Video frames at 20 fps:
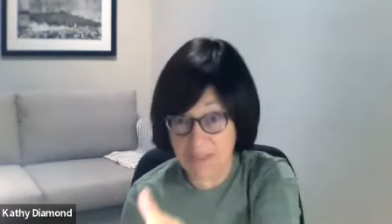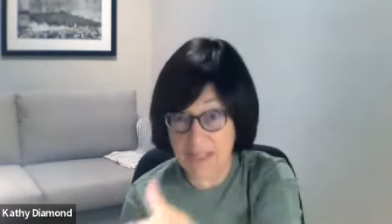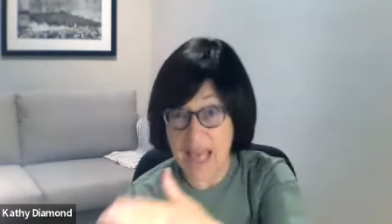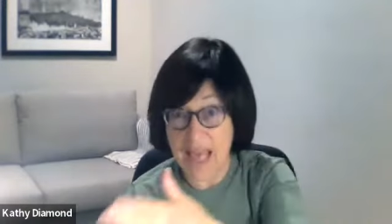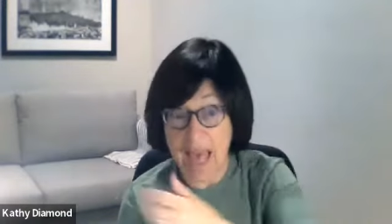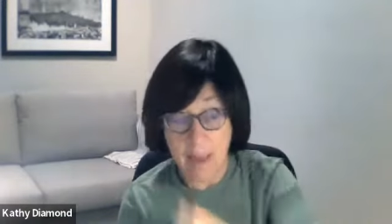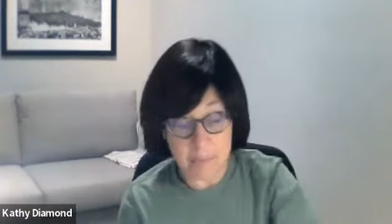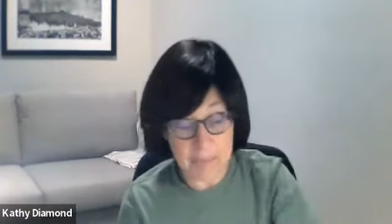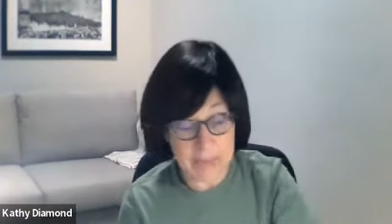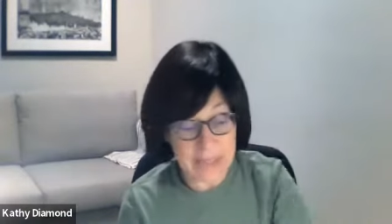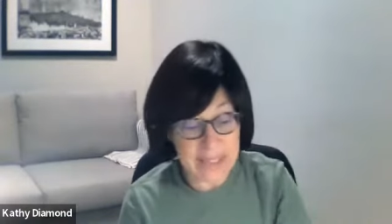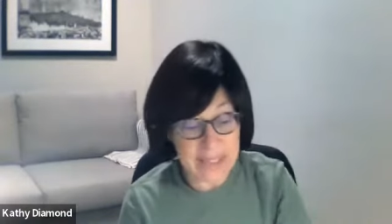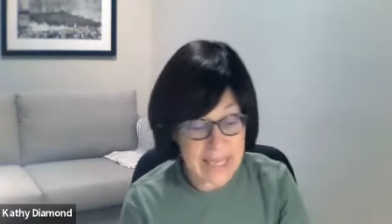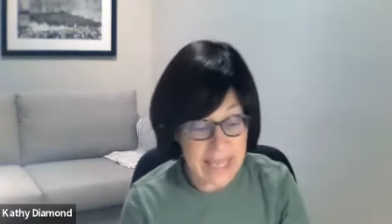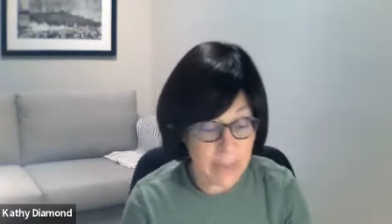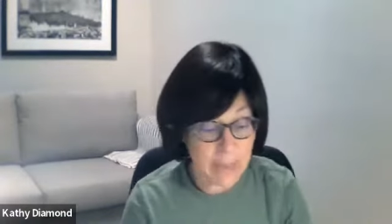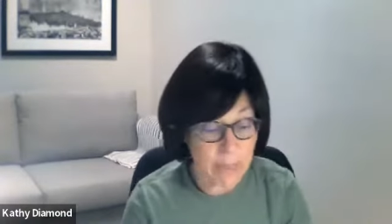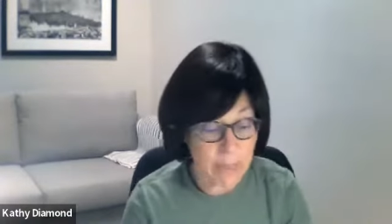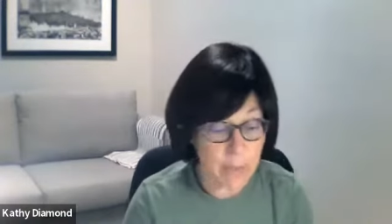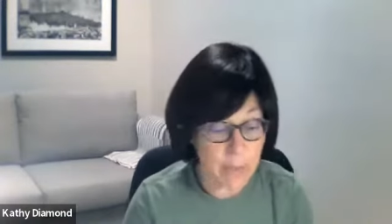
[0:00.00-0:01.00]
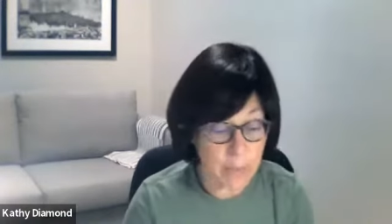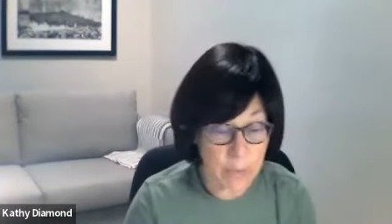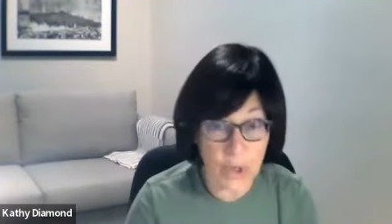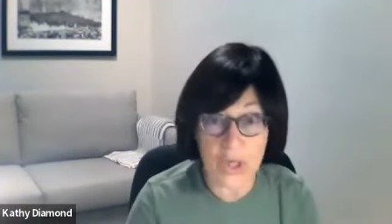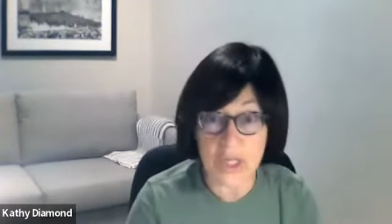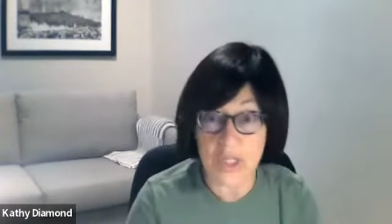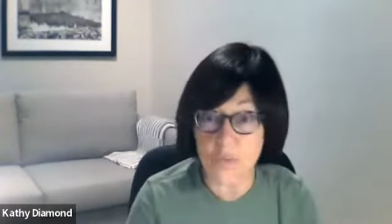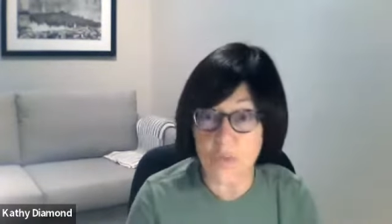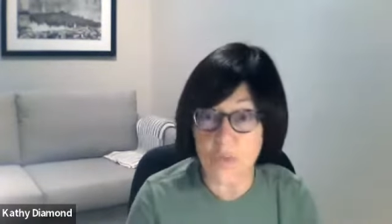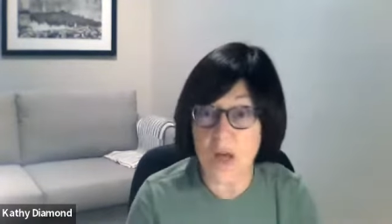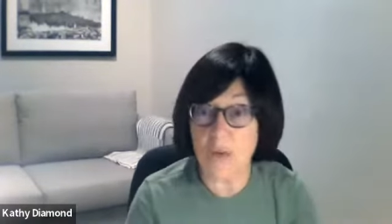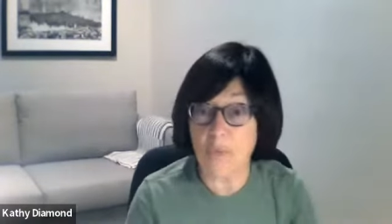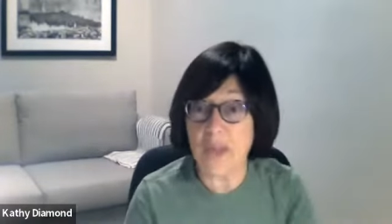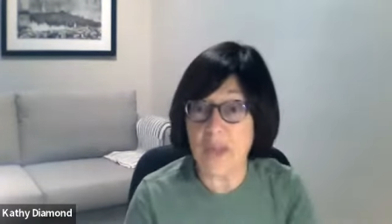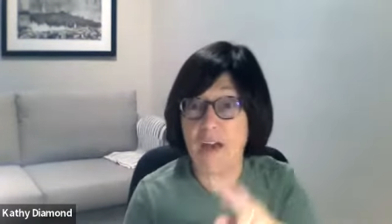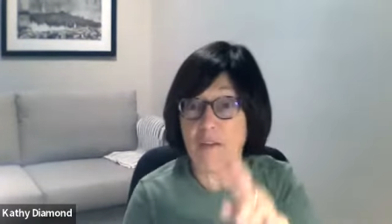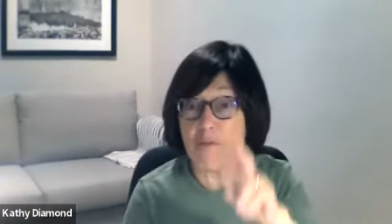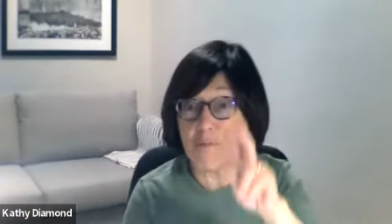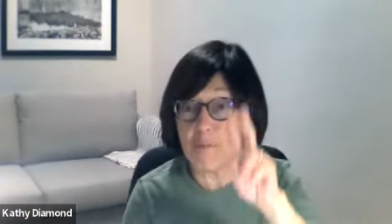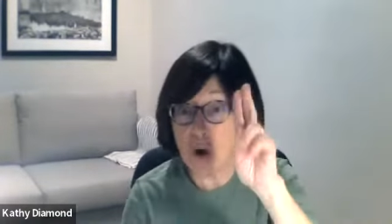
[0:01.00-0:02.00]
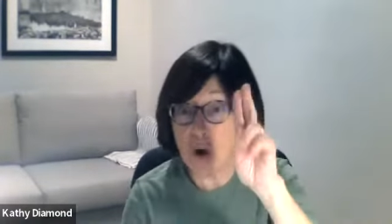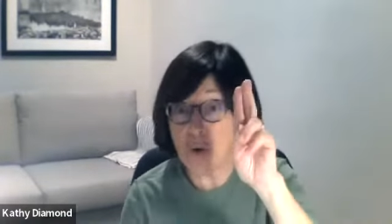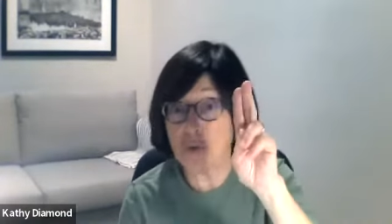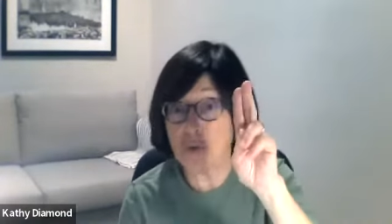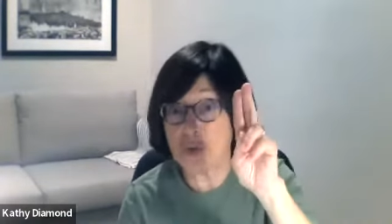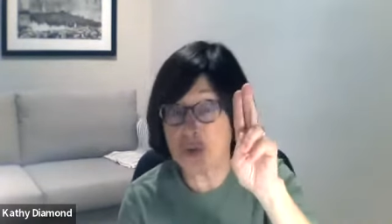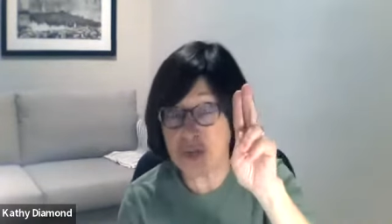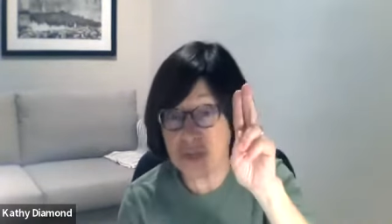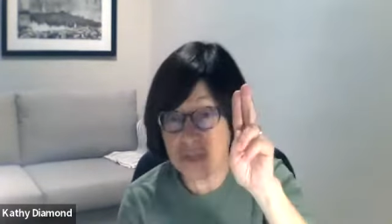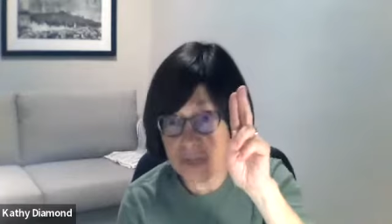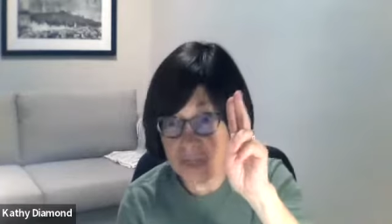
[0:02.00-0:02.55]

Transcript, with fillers: happens in the book as well we have both